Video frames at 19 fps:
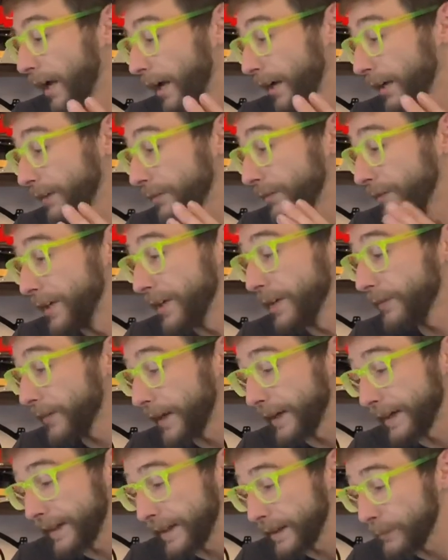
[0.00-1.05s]
I've never
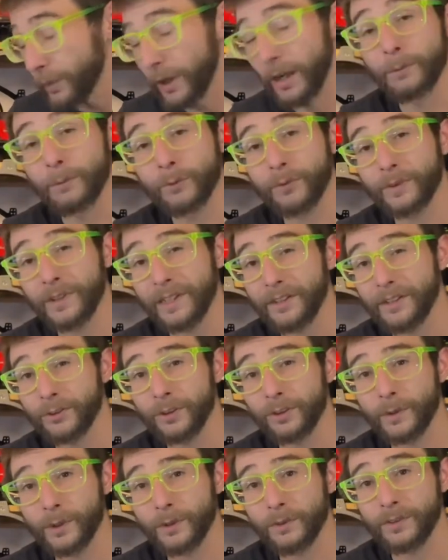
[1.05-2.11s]
had any problems with these
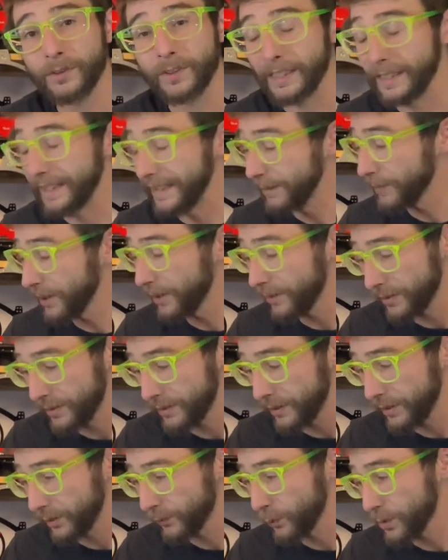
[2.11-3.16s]
servos in any of my other
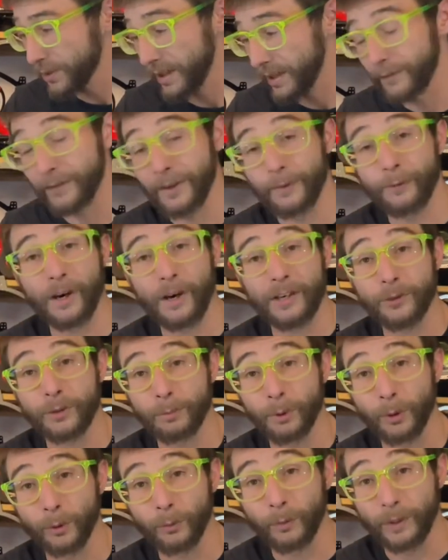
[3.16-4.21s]
TRX-4s. I've never
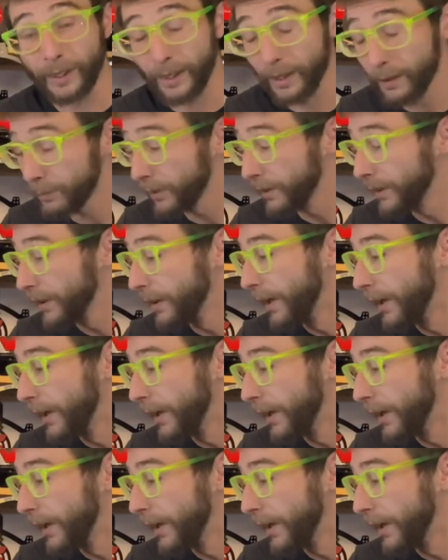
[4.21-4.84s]
actually burnt one up.